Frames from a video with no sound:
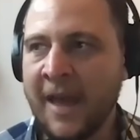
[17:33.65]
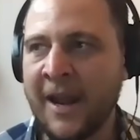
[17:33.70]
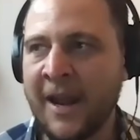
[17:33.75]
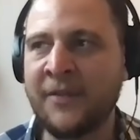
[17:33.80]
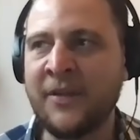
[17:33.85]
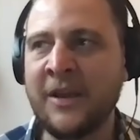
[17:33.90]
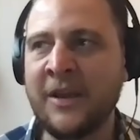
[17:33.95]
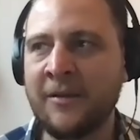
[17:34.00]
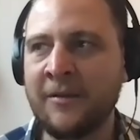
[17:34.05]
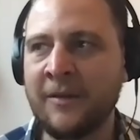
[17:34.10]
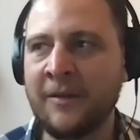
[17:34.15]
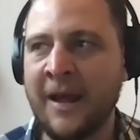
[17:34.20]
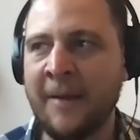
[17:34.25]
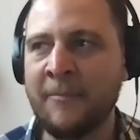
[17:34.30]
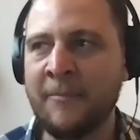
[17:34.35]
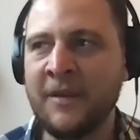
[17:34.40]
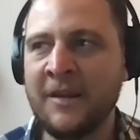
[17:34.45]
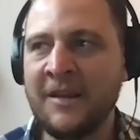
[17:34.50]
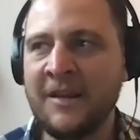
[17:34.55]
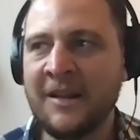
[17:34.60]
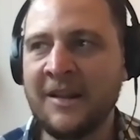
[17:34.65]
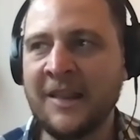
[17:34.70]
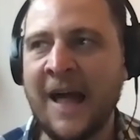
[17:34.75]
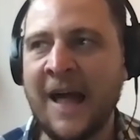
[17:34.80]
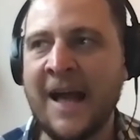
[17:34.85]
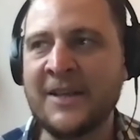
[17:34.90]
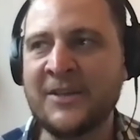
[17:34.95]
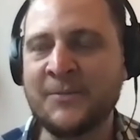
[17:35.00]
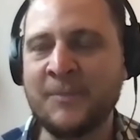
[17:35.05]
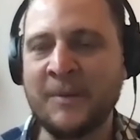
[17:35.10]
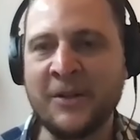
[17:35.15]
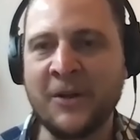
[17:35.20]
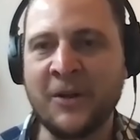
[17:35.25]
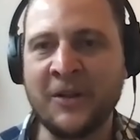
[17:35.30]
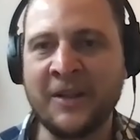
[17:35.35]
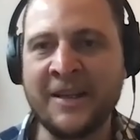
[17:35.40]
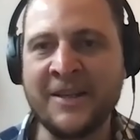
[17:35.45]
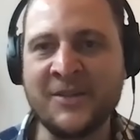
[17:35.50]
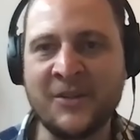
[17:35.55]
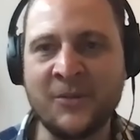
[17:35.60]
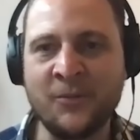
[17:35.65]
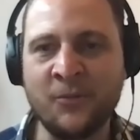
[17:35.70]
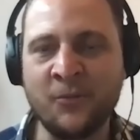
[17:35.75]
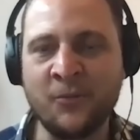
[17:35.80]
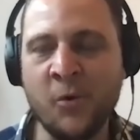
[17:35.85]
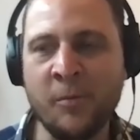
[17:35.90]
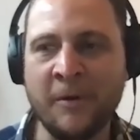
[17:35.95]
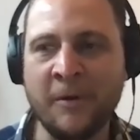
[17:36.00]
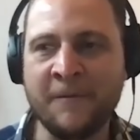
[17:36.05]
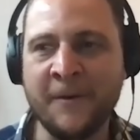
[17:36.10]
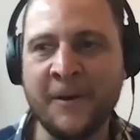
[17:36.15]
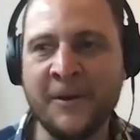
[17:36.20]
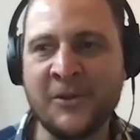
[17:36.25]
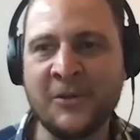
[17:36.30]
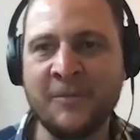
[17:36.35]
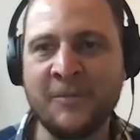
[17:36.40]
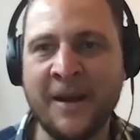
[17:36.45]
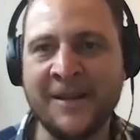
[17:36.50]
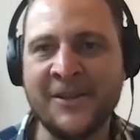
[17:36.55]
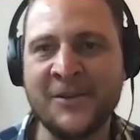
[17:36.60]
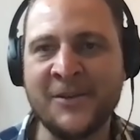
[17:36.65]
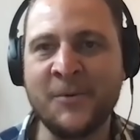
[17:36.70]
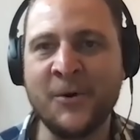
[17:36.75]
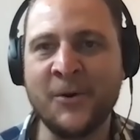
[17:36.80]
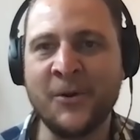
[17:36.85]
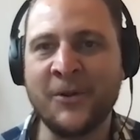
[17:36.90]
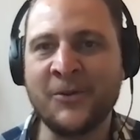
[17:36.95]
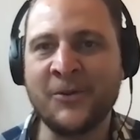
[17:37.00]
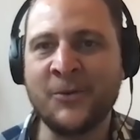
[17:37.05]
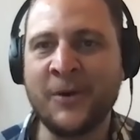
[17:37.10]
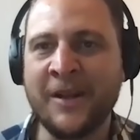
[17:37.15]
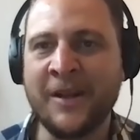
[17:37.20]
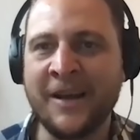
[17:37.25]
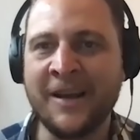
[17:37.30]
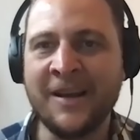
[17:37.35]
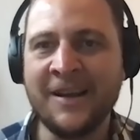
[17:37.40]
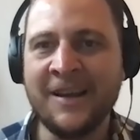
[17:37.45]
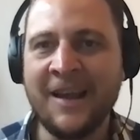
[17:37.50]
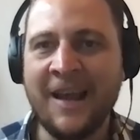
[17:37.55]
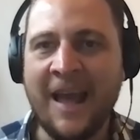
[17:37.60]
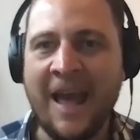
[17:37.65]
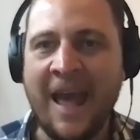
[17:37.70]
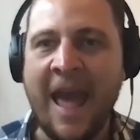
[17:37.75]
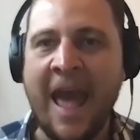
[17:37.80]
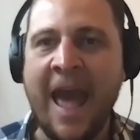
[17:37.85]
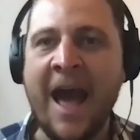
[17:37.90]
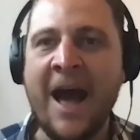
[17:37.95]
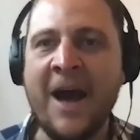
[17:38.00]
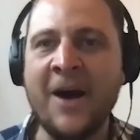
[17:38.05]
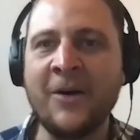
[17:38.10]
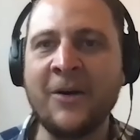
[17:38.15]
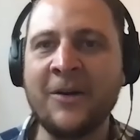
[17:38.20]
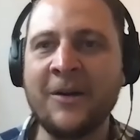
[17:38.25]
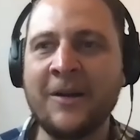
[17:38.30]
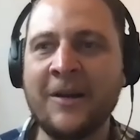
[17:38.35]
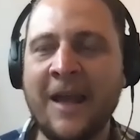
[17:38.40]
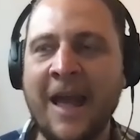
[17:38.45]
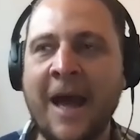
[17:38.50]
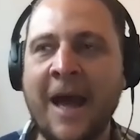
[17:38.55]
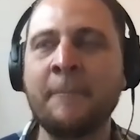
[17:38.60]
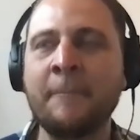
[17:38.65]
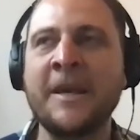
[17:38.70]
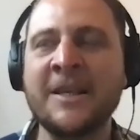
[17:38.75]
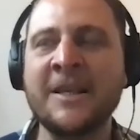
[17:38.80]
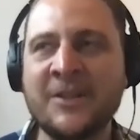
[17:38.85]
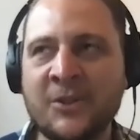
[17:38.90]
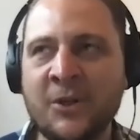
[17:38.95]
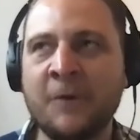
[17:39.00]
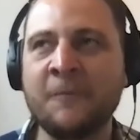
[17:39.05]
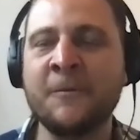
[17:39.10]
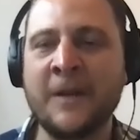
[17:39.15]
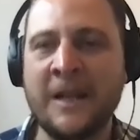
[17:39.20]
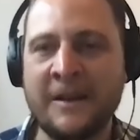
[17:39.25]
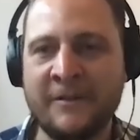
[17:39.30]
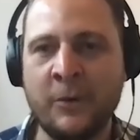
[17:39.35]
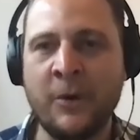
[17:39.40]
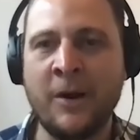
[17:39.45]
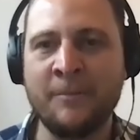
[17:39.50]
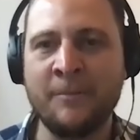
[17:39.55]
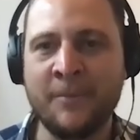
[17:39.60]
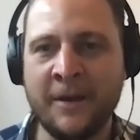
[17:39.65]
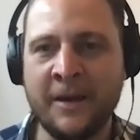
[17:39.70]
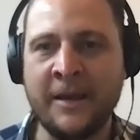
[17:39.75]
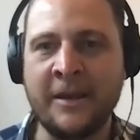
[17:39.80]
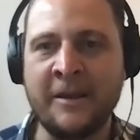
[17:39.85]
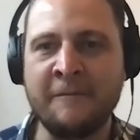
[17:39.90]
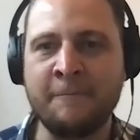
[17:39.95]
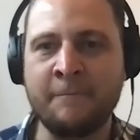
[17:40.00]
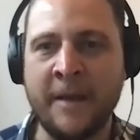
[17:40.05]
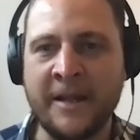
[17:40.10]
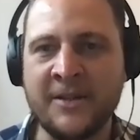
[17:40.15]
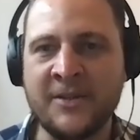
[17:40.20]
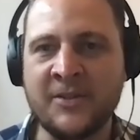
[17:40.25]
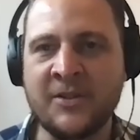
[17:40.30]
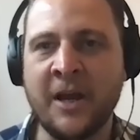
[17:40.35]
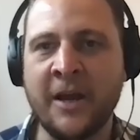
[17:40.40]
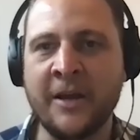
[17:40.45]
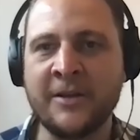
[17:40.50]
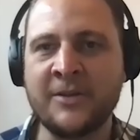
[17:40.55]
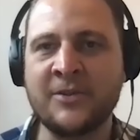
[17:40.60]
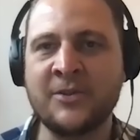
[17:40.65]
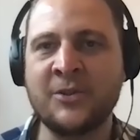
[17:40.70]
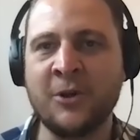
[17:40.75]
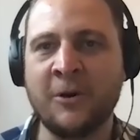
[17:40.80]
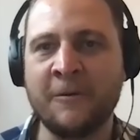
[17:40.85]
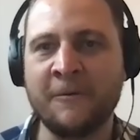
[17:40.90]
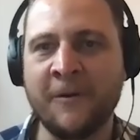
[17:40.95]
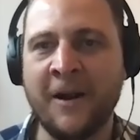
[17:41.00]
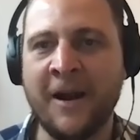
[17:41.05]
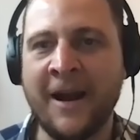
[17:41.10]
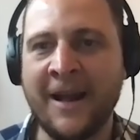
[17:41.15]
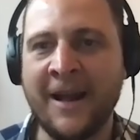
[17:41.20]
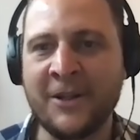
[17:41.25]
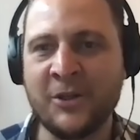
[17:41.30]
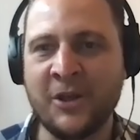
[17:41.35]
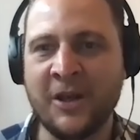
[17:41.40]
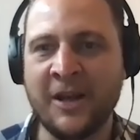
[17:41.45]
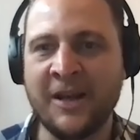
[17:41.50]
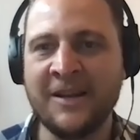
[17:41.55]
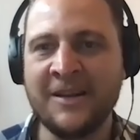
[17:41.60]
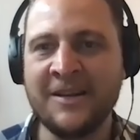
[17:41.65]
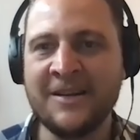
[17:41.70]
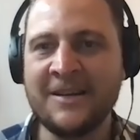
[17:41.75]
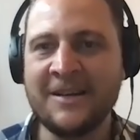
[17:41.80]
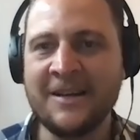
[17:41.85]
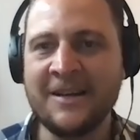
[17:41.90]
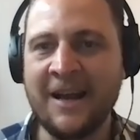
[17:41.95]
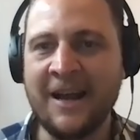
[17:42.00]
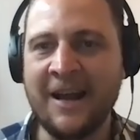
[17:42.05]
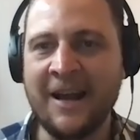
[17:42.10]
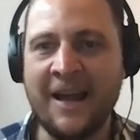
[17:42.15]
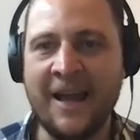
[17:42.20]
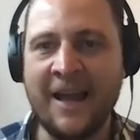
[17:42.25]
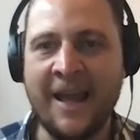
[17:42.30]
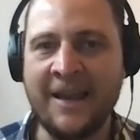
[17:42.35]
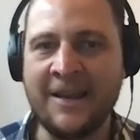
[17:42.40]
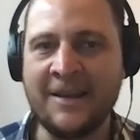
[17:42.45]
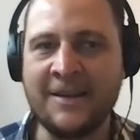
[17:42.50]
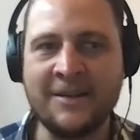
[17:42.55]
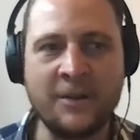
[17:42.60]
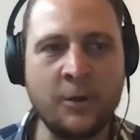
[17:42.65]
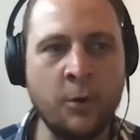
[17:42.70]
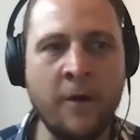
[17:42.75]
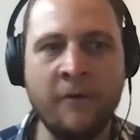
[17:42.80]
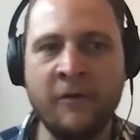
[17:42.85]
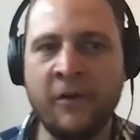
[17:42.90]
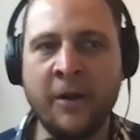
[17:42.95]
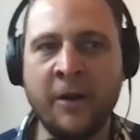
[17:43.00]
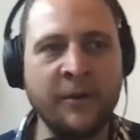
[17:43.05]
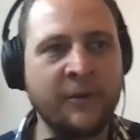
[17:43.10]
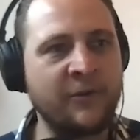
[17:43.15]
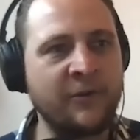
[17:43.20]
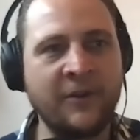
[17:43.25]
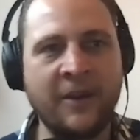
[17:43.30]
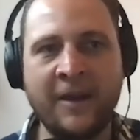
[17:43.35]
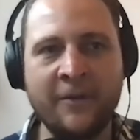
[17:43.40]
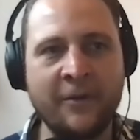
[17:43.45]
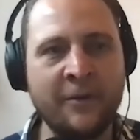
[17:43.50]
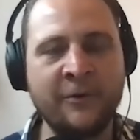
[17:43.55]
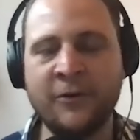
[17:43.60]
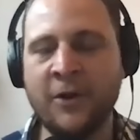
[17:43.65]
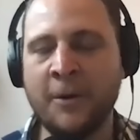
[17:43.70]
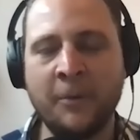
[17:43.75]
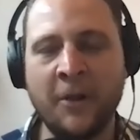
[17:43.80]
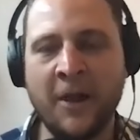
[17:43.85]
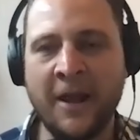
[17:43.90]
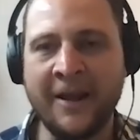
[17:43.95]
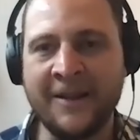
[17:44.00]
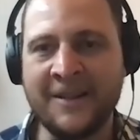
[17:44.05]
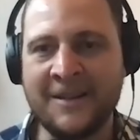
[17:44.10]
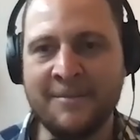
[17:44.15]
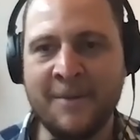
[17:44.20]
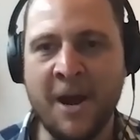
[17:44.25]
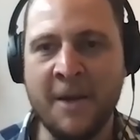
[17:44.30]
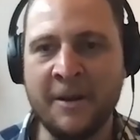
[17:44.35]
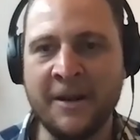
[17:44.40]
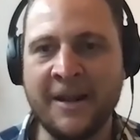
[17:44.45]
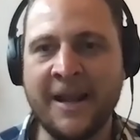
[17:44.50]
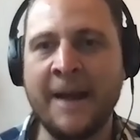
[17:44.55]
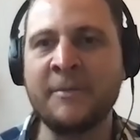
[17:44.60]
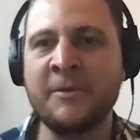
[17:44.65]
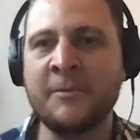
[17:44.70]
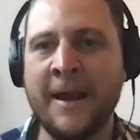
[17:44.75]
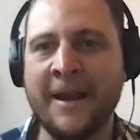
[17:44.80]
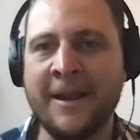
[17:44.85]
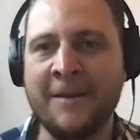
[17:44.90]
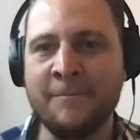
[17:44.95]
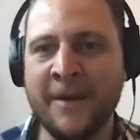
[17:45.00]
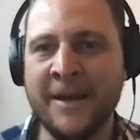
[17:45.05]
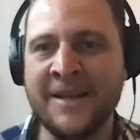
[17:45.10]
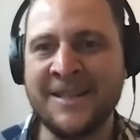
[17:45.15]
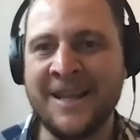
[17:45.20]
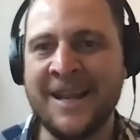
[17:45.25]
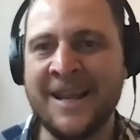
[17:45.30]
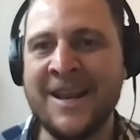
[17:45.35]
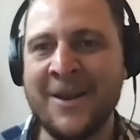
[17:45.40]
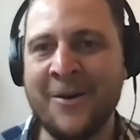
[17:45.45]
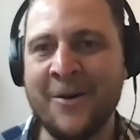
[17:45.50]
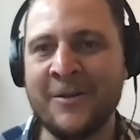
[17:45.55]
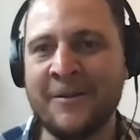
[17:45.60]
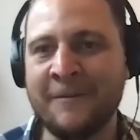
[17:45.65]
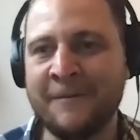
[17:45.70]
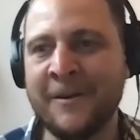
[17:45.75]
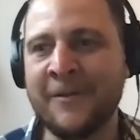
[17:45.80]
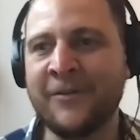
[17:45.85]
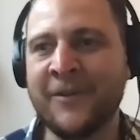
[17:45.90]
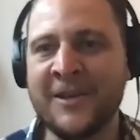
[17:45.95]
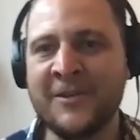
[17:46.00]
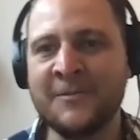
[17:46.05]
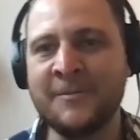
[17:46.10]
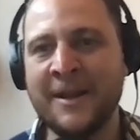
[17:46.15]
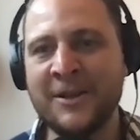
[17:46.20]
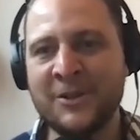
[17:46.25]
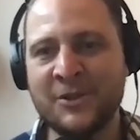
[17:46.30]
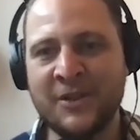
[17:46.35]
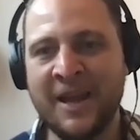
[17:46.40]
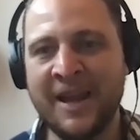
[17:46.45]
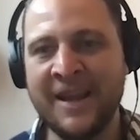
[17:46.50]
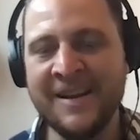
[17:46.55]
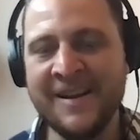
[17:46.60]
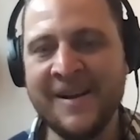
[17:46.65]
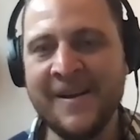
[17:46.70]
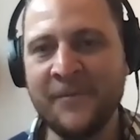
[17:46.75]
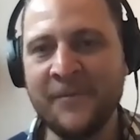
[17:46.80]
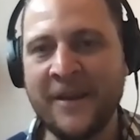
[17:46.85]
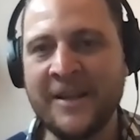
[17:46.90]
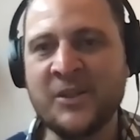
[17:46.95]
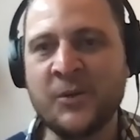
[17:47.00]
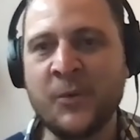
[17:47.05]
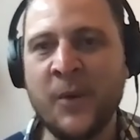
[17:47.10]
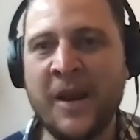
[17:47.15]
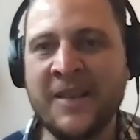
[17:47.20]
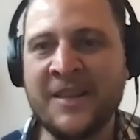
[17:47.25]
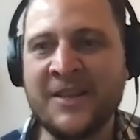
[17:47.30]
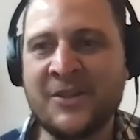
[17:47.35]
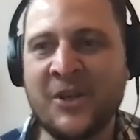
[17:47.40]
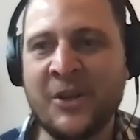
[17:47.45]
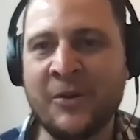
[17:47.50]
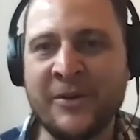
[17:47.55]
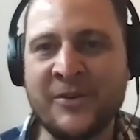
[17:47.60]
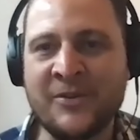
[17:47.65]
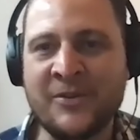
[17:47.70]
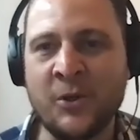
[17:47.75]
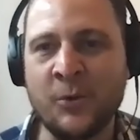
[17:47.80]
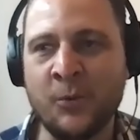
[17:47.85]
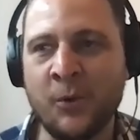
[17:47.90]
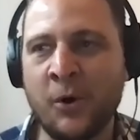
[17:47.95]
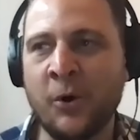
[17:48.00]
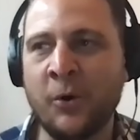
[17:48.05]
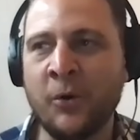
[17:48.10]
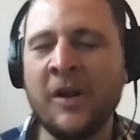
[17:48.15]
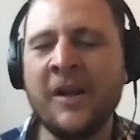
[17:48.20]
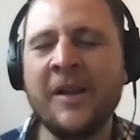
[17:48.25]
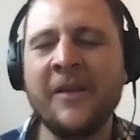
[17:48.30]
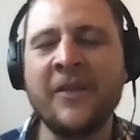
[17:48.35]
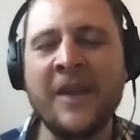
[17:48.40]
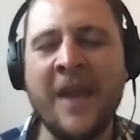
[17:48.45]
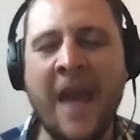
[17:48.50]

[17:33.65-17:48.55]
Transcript: And I think last but not least, and Will McPherson made this point on Twitter, how pissed off would everyone be if Ben Stokes, Jofra Archer, and whoever else who's not playing at the moment comes back and beats India in the 5th Test match. They square the series 2-2.